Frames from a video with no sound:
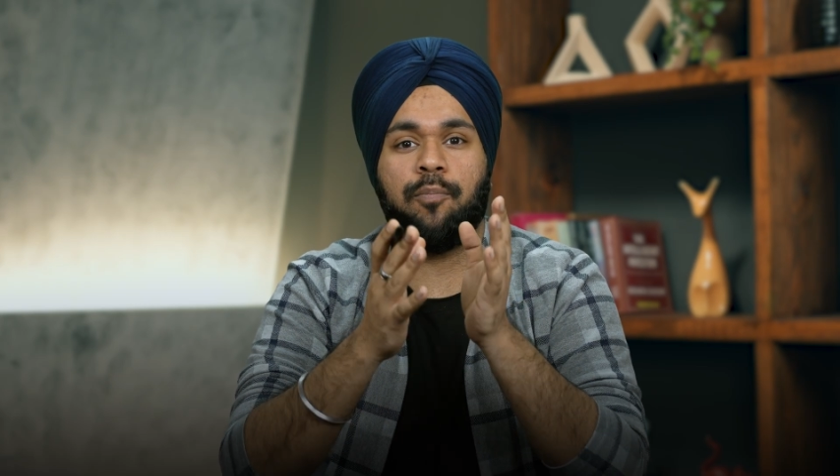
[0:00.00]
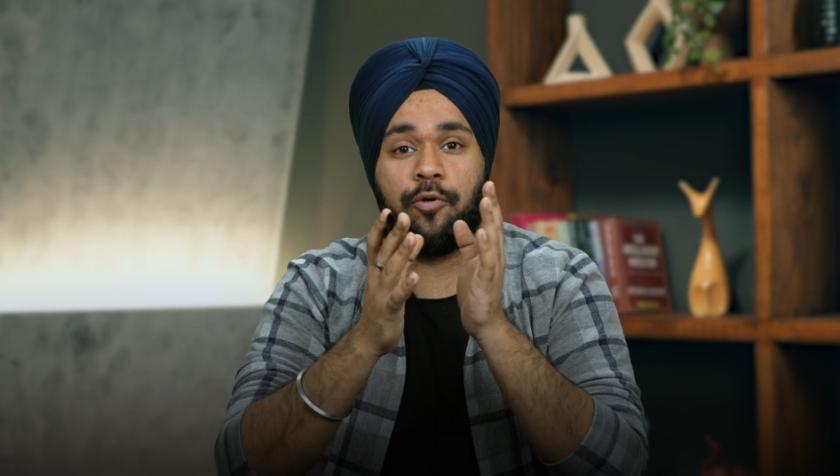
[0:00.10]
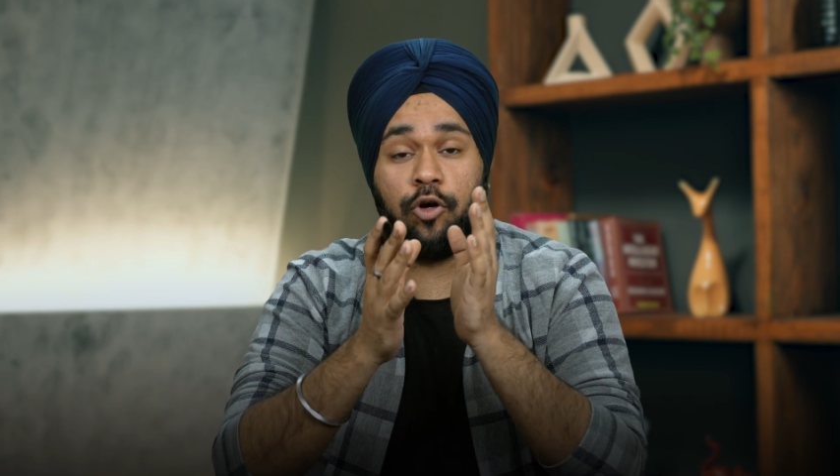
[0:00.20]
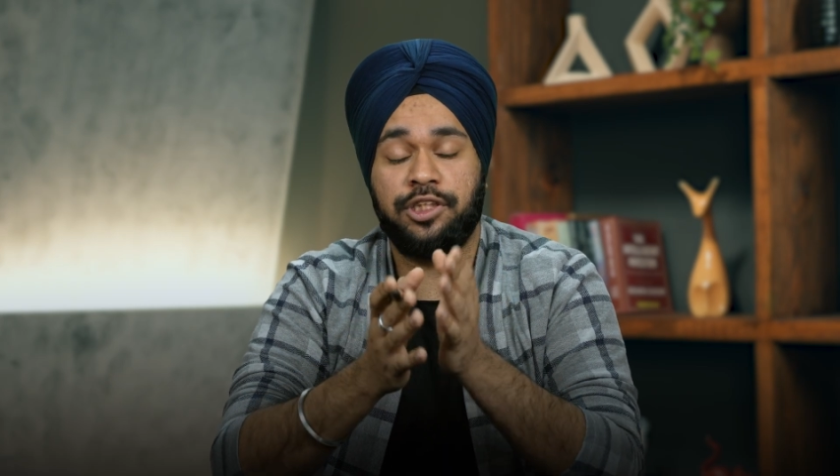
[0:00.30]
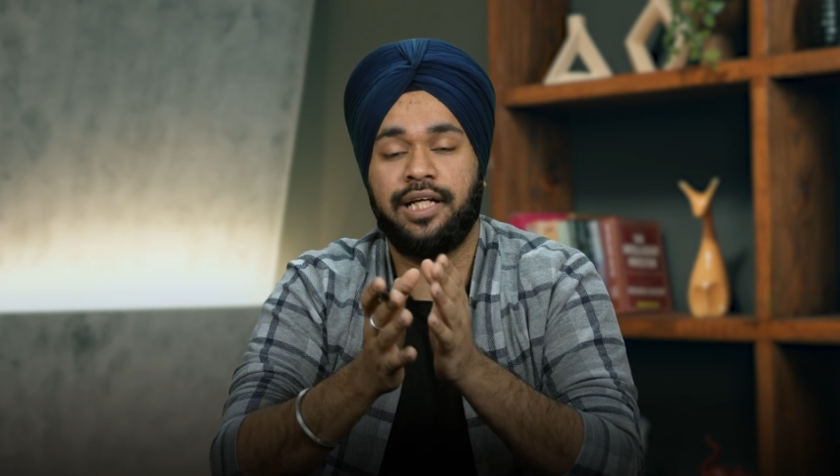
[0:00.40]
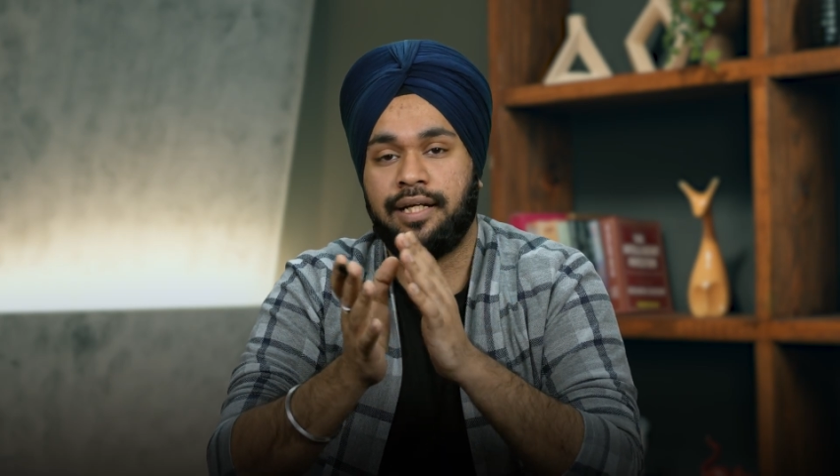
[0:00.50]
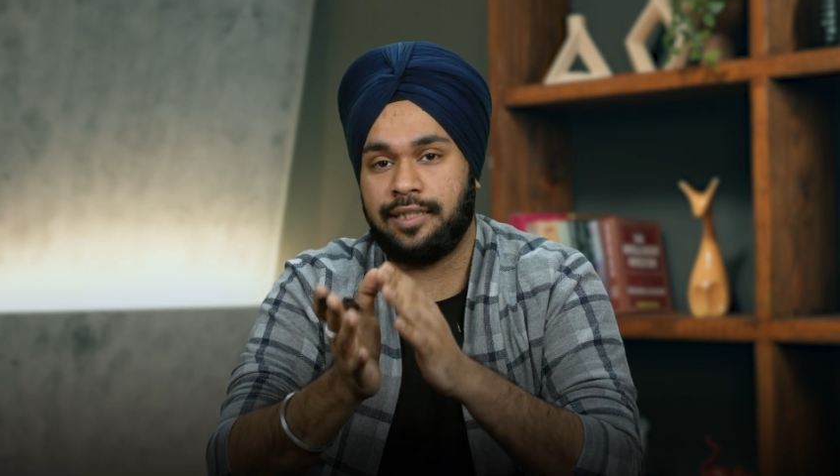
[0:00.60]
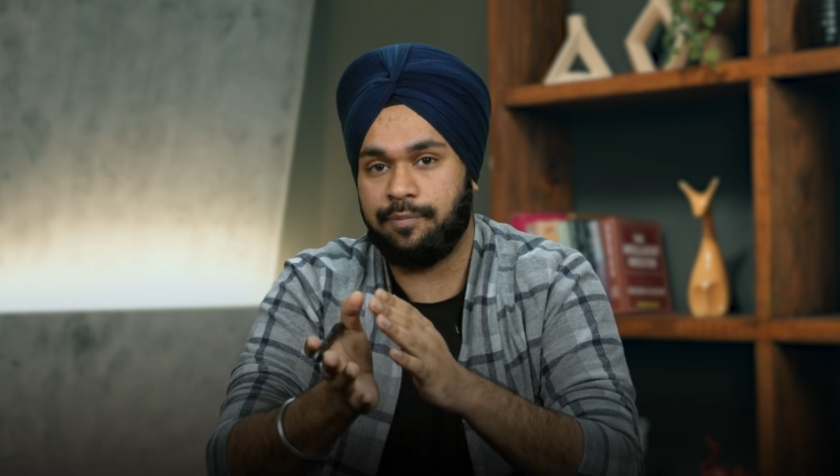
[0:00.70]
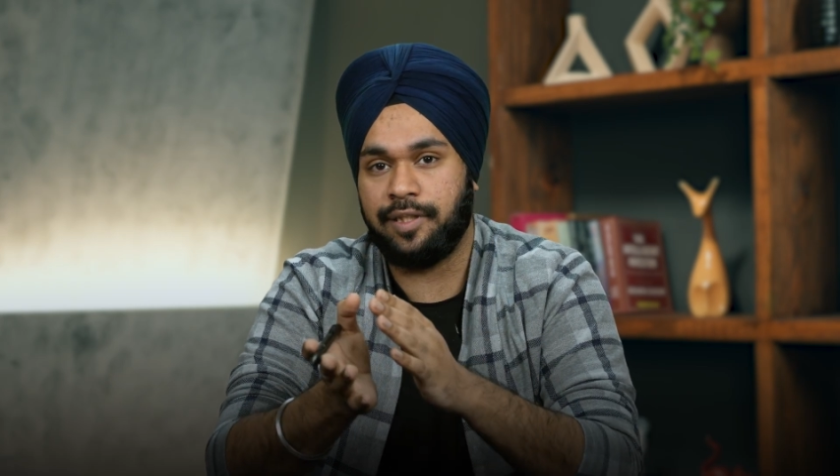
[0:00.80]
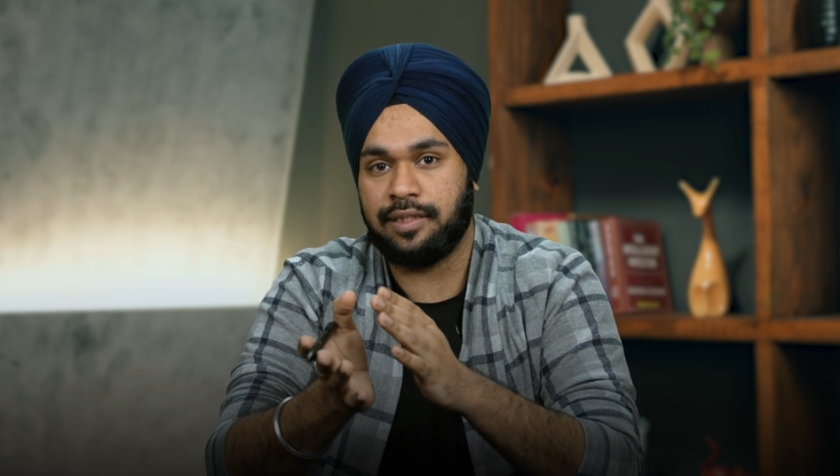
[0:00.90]
project
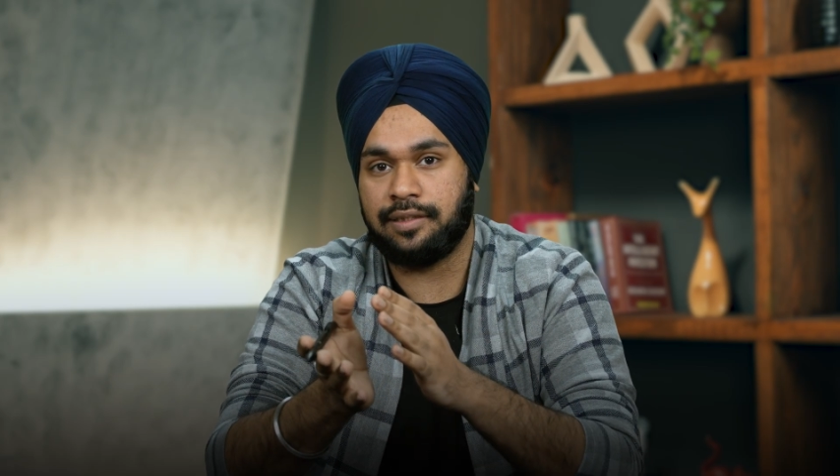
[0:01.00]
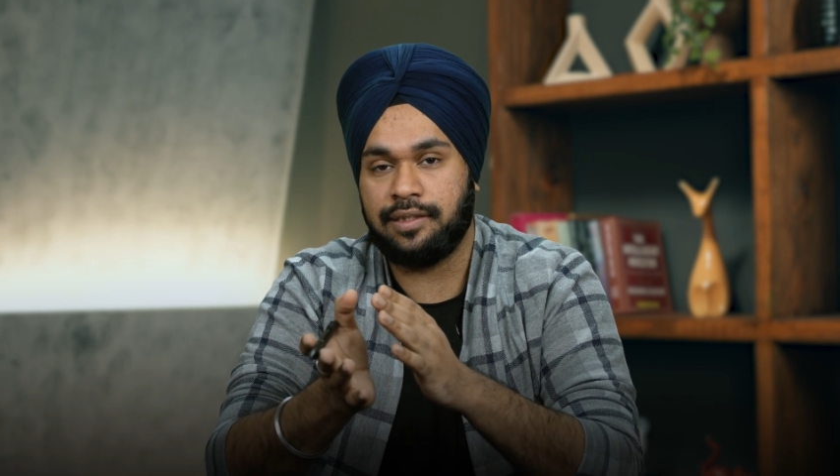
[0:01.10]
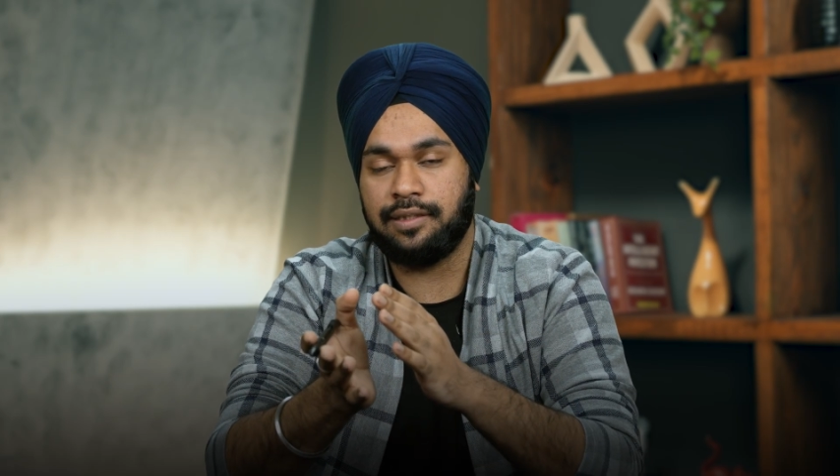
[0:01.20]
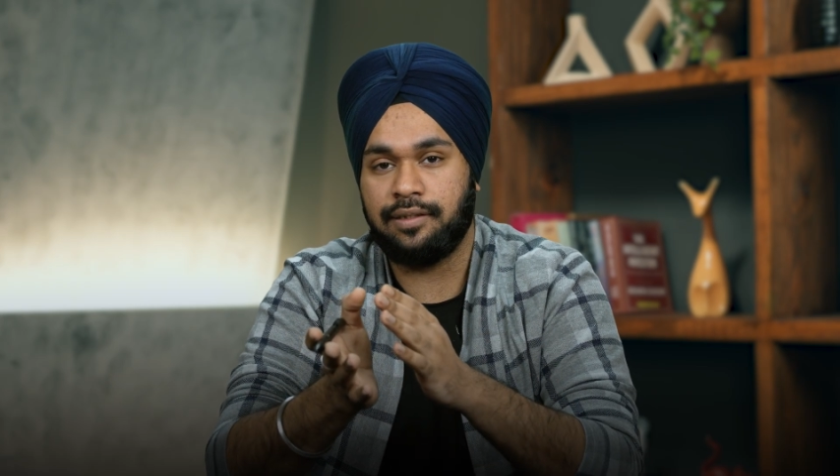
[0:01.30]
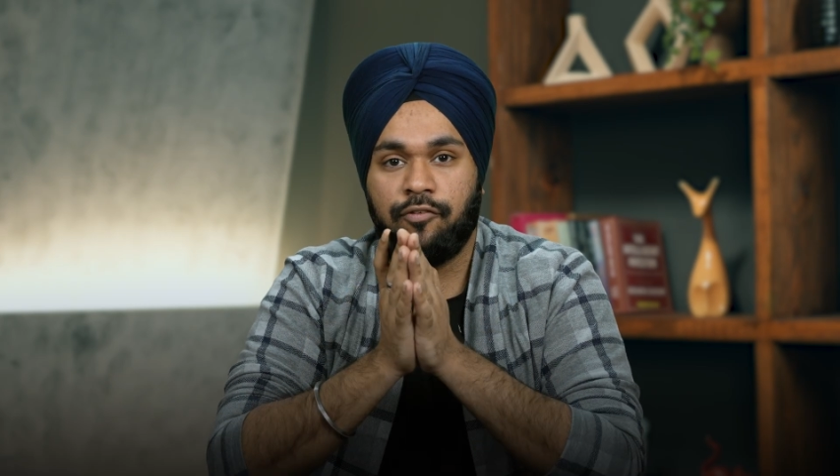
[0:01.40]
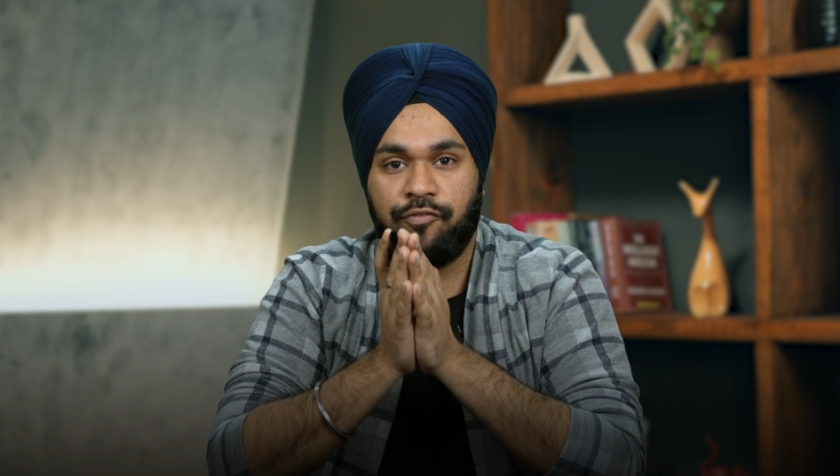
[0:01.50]
experiences